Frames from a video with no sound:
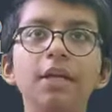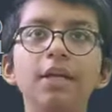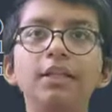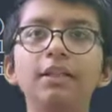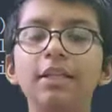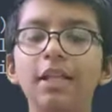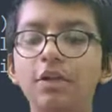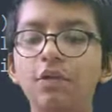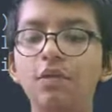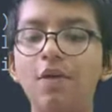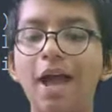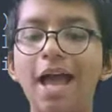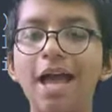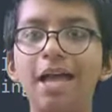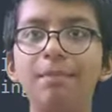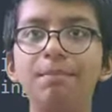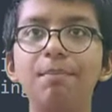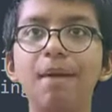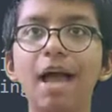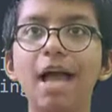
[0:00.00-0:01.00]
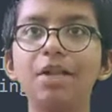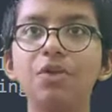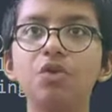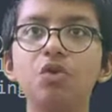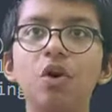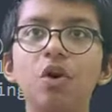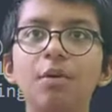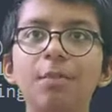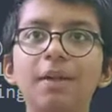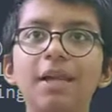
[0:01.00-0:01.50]
Then you add batch
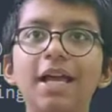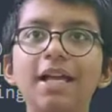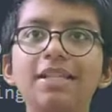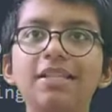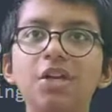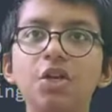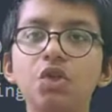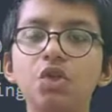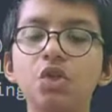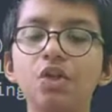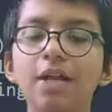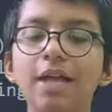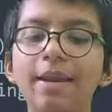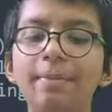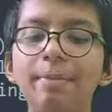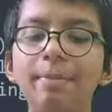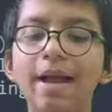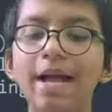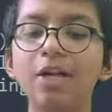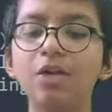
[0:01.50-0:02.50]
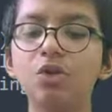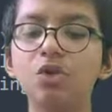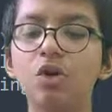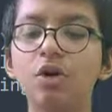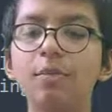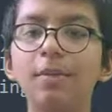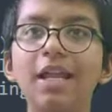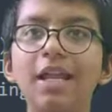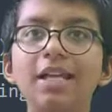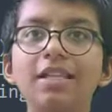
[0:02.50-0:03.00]
normalization, and batch
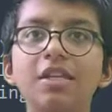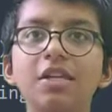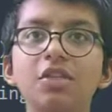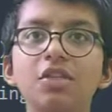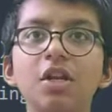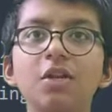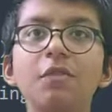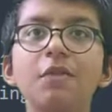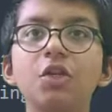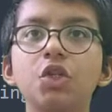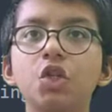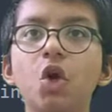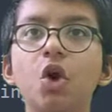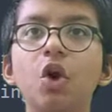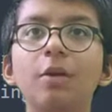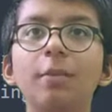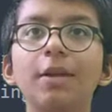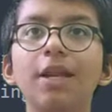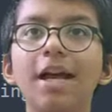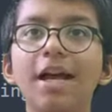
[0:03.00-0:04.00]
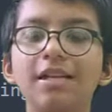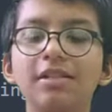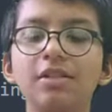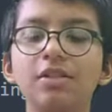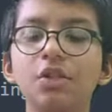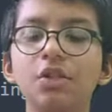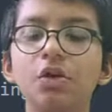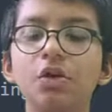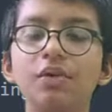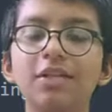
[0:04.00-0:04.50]
normalization which
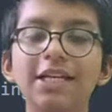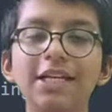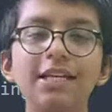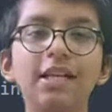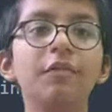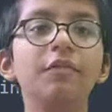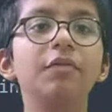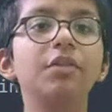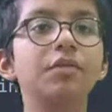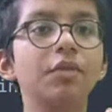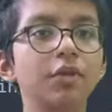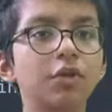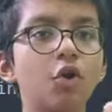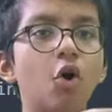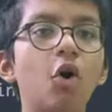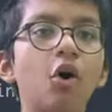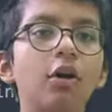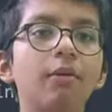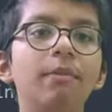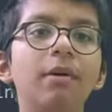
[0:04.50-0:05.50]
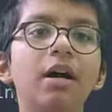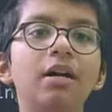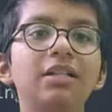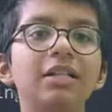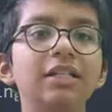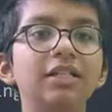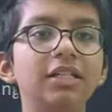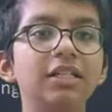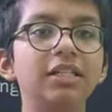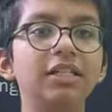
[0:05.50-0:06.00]
normalizes your data, which we'll talk about
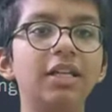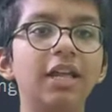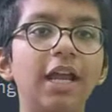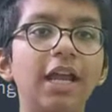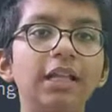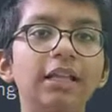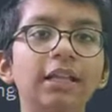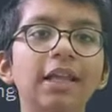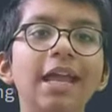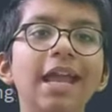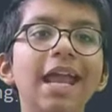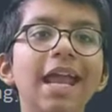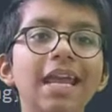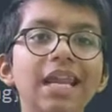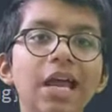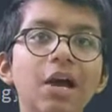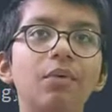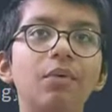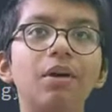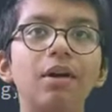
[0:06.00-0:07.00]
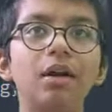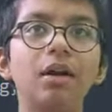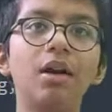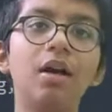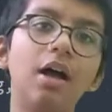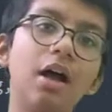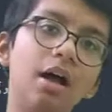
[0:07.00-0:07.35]
in detail in our